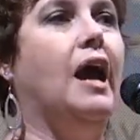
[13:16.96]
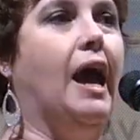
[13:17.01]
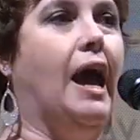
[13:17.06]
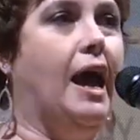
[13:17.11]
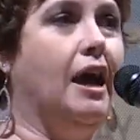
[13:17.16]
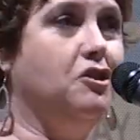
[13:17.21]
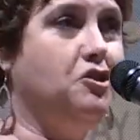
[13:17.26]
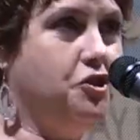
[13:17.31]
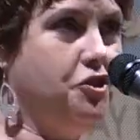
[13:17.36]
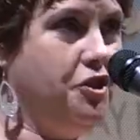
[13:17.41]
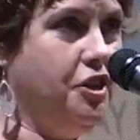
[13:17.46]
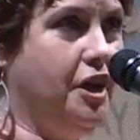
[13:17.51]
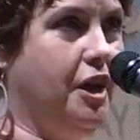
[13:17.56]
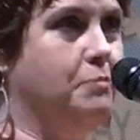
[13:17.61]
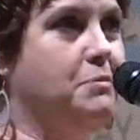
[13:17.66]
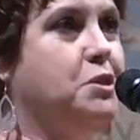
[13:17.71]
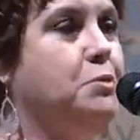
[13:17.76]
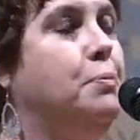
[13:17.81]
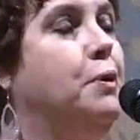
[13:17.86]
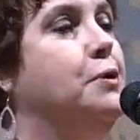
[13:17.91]
actually,
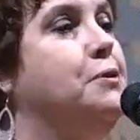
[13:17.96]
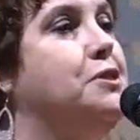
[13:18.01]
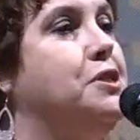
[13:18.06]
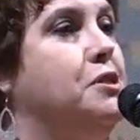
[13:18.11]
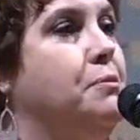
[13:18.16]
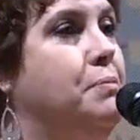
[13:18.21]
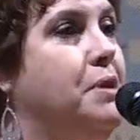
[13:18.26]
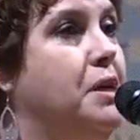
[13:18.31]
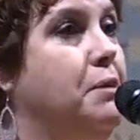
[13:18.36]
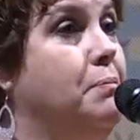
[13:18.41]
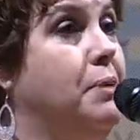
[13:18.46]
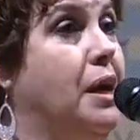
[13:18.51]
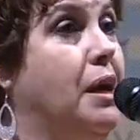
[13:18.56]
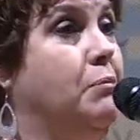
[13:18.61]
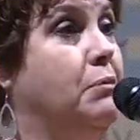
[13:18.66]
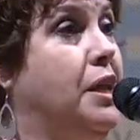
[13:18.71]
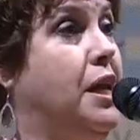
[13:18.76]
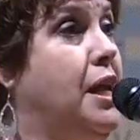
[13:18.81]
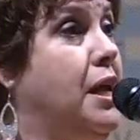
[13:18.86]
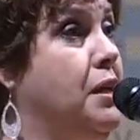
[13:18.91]
I'm supposed to be, but
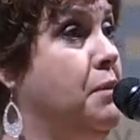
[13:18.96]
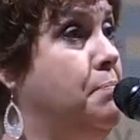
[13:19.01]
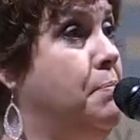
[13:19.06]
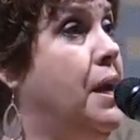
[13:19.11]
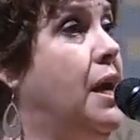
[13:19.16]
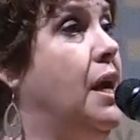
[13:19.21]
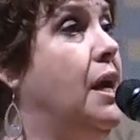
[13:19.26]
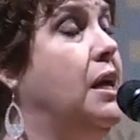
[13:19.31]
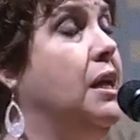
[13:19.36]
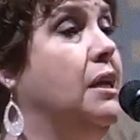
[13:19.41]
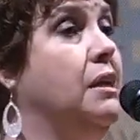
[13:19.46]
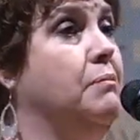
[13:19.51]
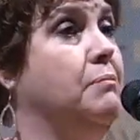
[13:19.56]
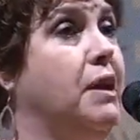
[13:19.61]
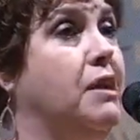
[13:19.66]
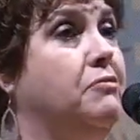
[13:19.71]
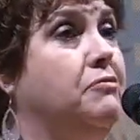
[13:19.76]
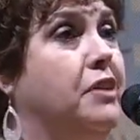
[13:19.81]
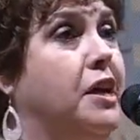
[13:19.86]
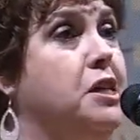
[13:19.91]
I'm laying in bed, and
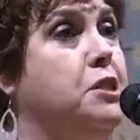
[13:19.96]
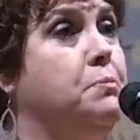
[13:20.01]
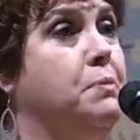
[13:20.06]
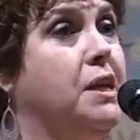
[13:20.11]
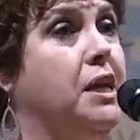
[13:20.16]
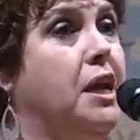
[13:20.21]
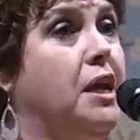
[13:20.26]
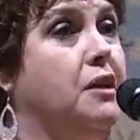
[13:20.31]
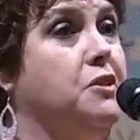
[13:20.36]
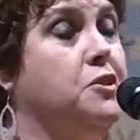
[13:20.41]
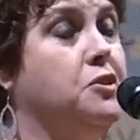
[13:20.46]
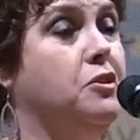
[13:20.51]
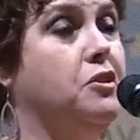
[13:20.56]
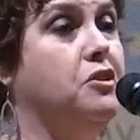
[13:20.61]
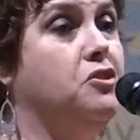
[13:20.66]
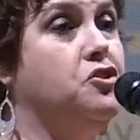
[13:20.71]
my flight's been canceled.